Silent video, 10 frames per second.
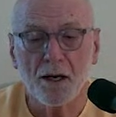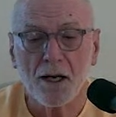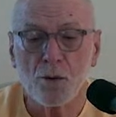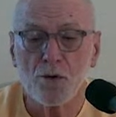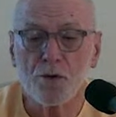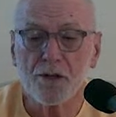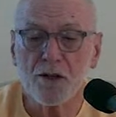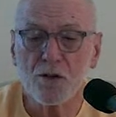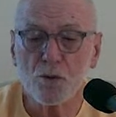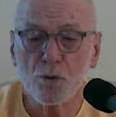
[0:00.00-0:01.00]
It was
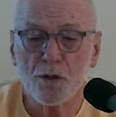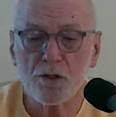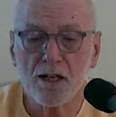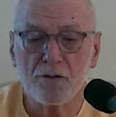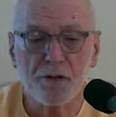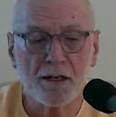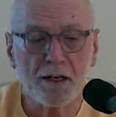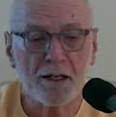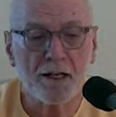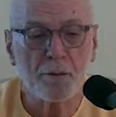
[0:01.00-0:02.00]
this which left an
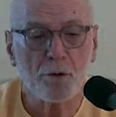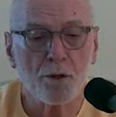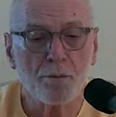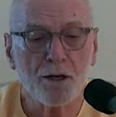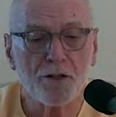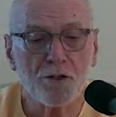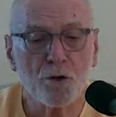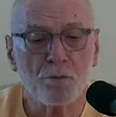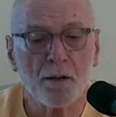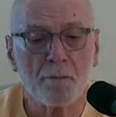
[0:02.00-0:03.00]
indelible impression
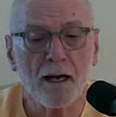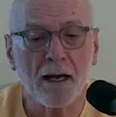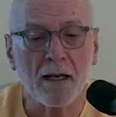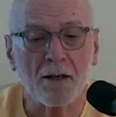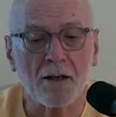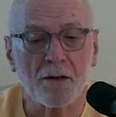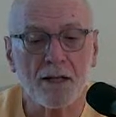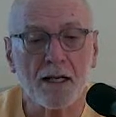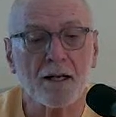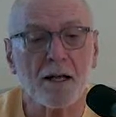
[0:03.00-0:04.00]
on my mind
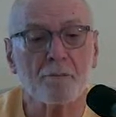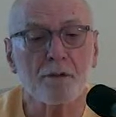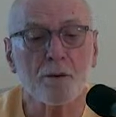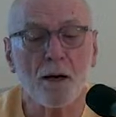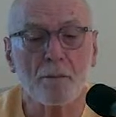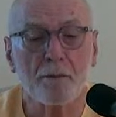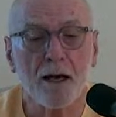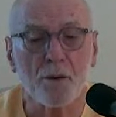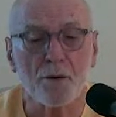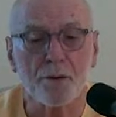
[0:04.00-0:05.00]
that cannot be wiped
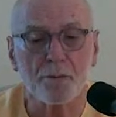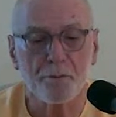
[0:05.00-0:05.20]
out.